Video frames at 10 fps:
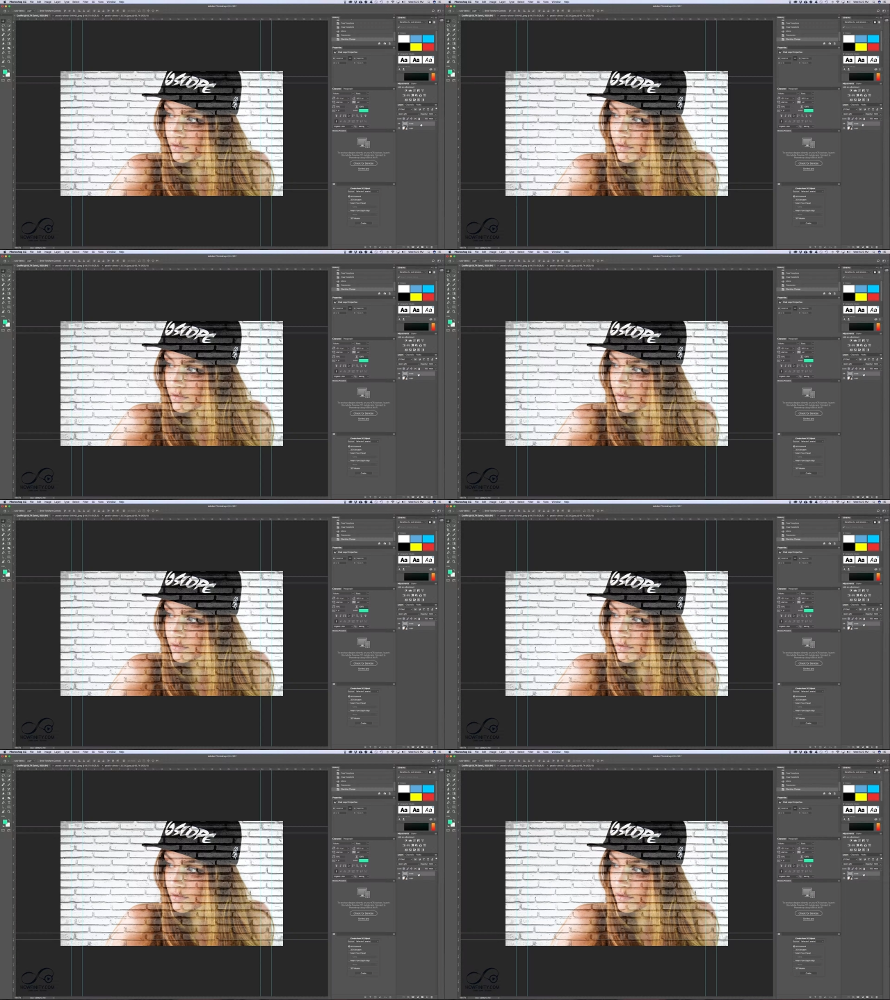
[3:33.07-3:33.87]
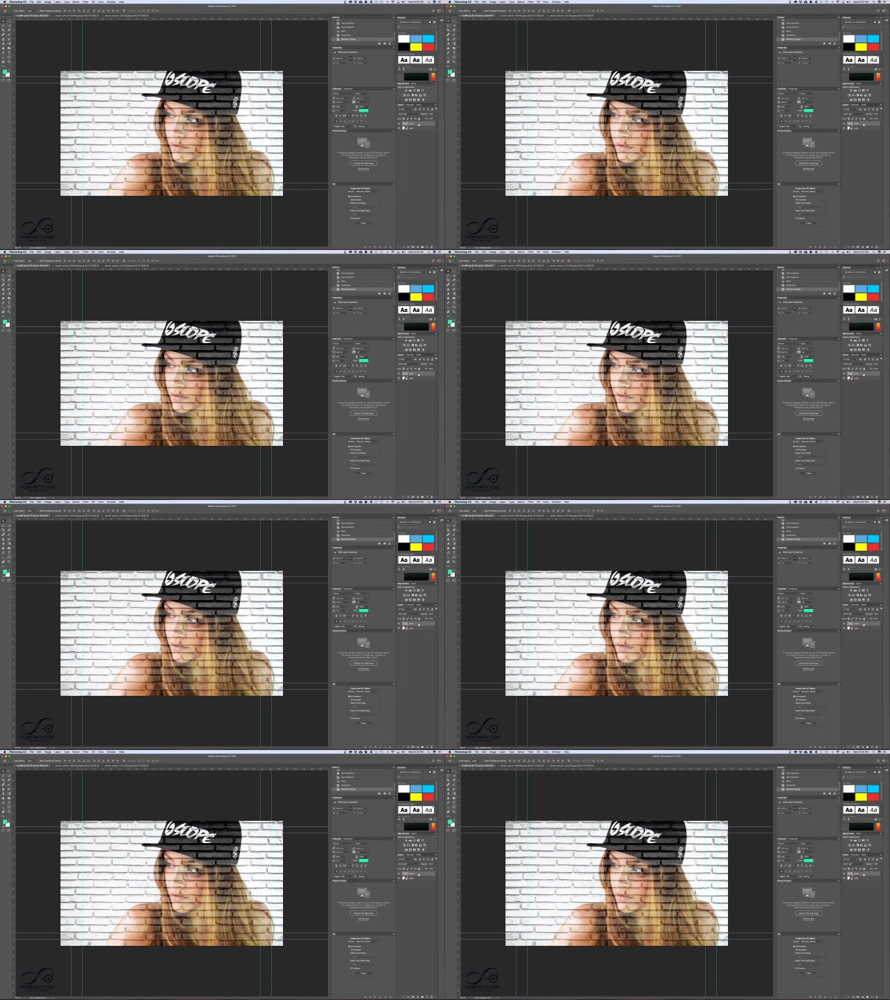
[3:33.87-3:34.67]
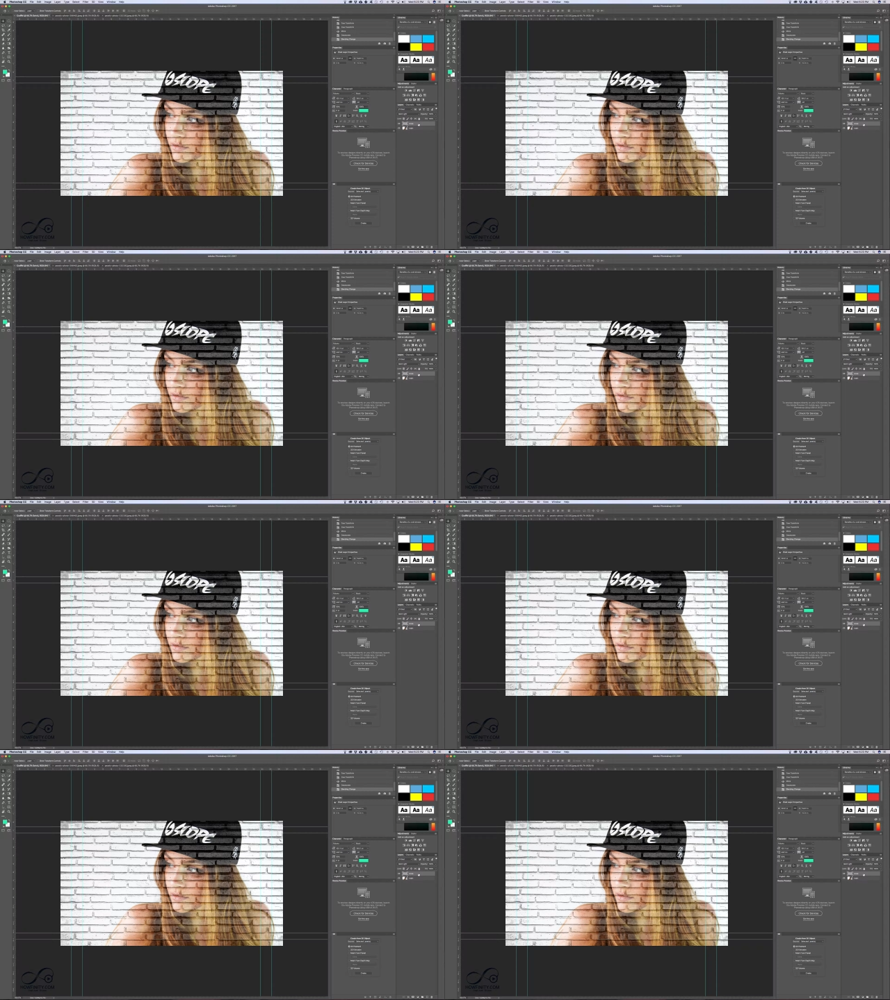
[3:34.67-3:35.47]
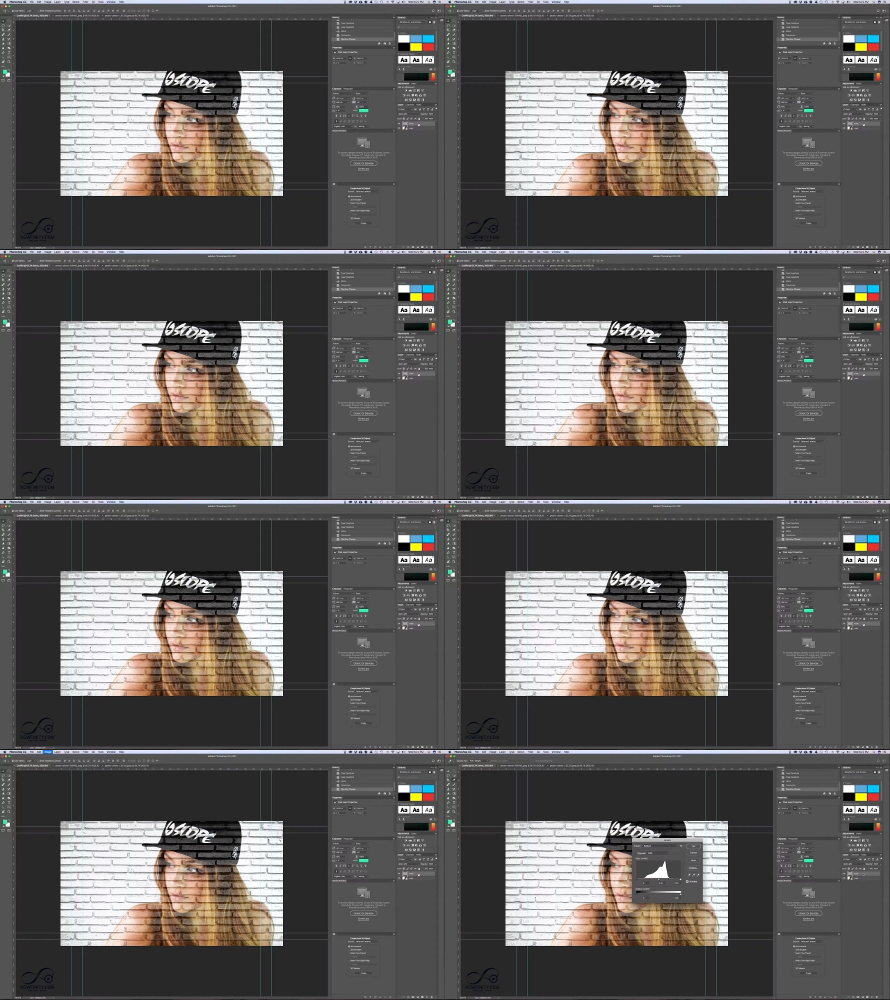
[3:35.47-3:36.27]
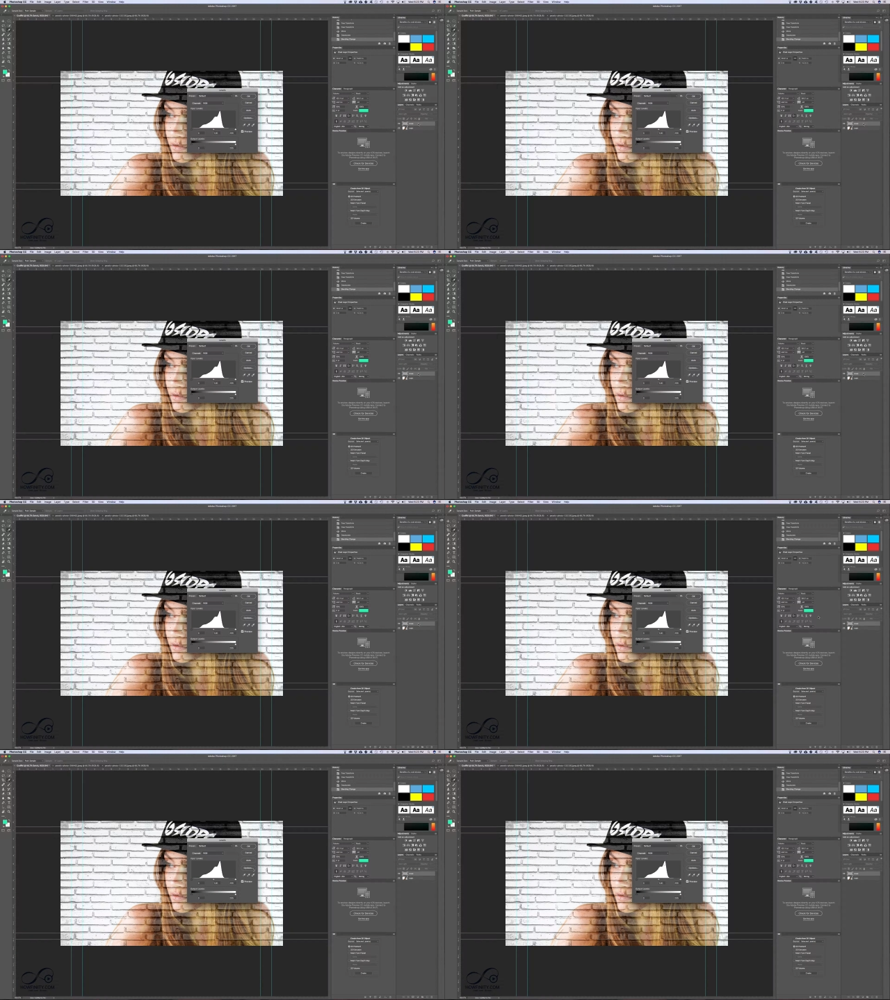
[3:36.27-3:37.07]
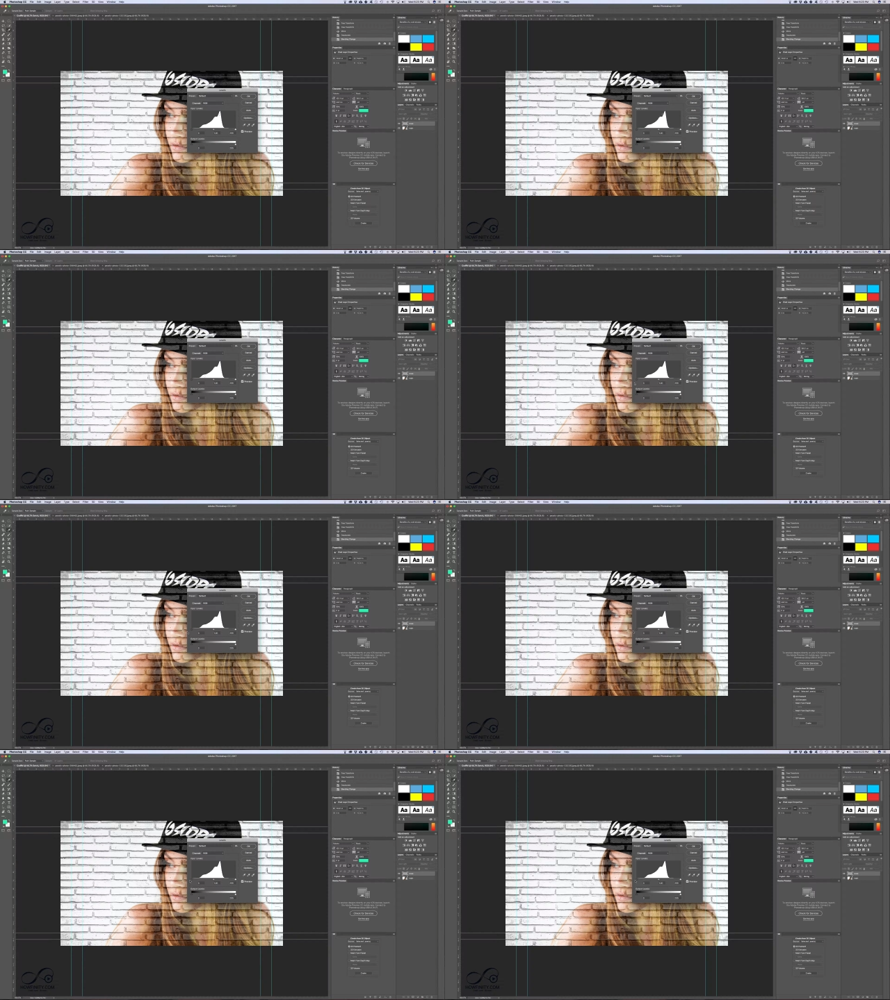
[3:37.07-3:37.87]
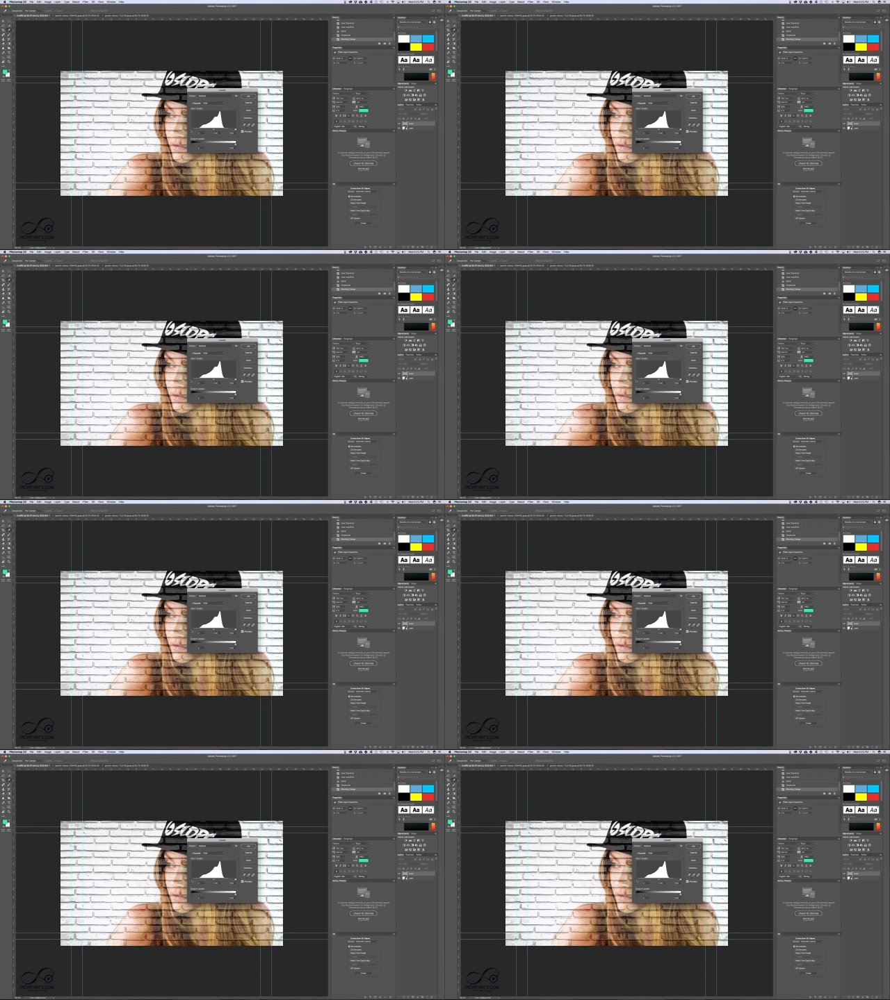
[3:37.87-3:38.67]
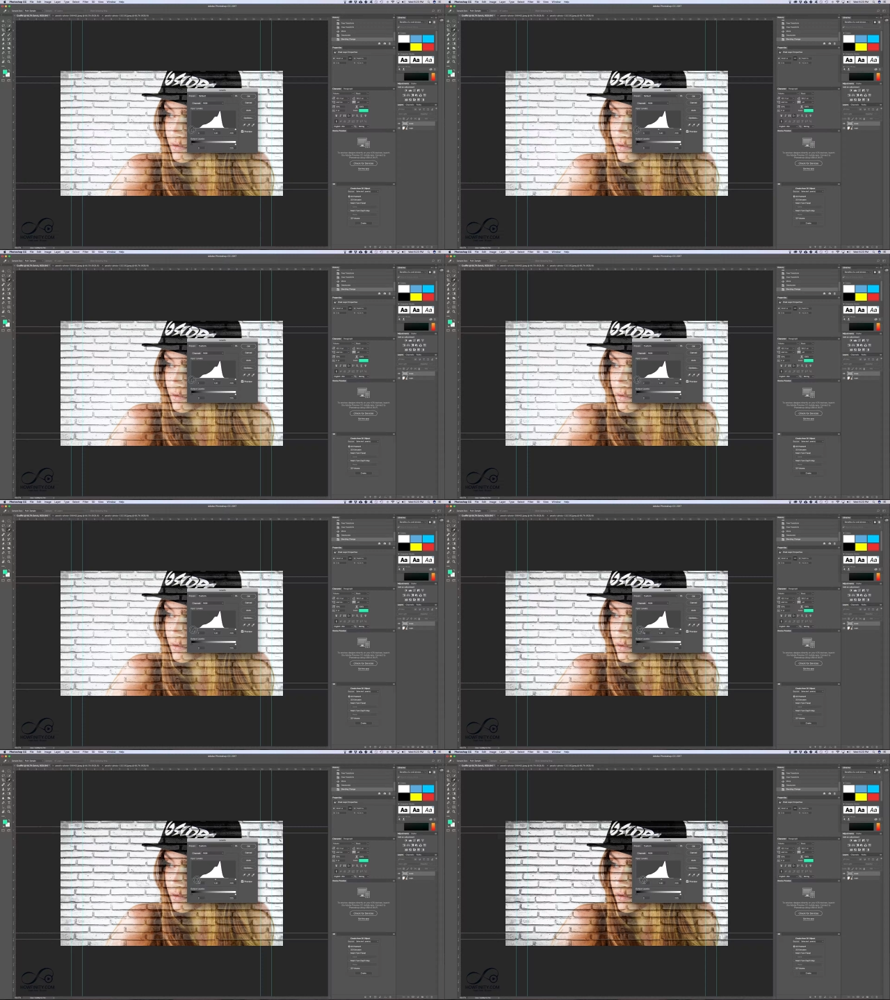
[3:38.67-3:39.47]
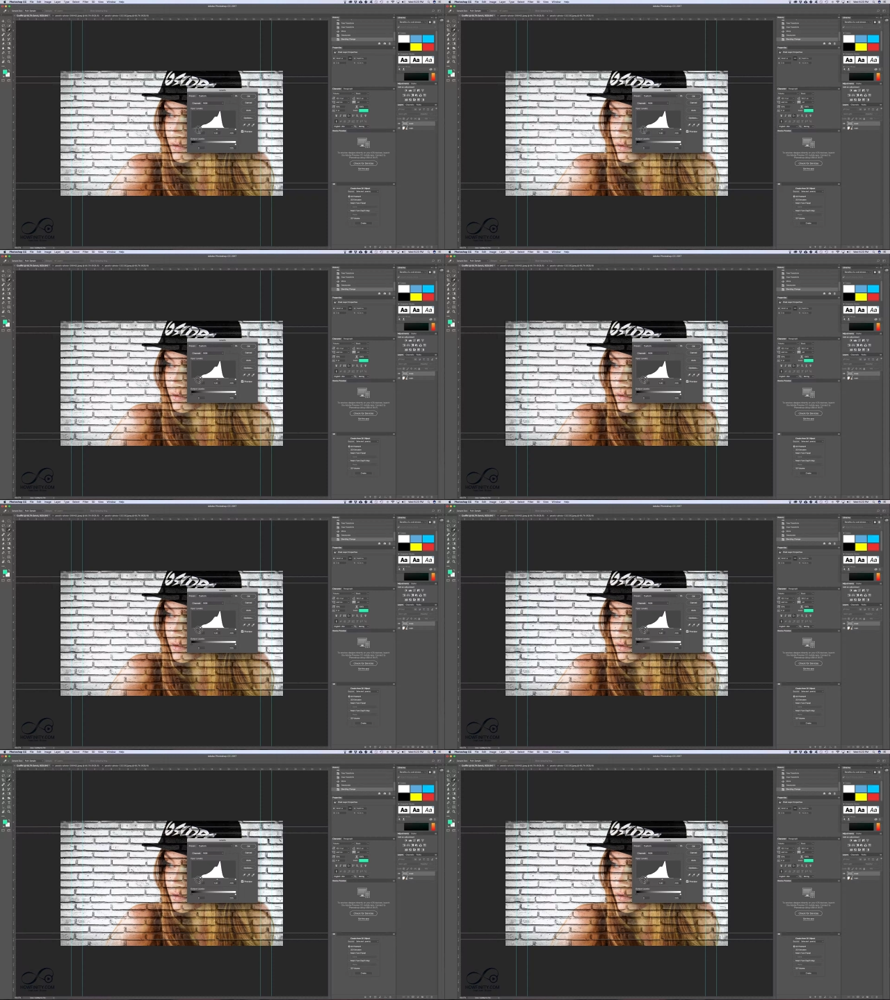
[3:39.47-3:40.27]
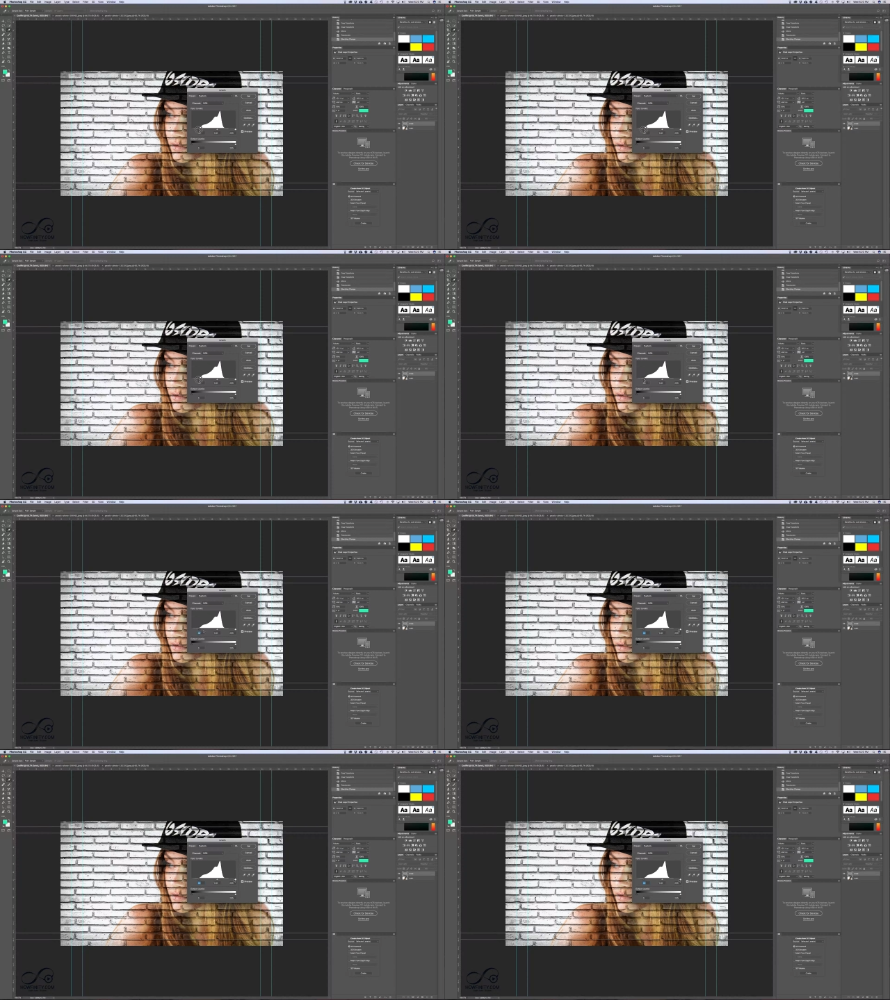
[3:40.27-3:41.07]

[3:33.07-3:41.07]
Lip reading: (no speaker visible)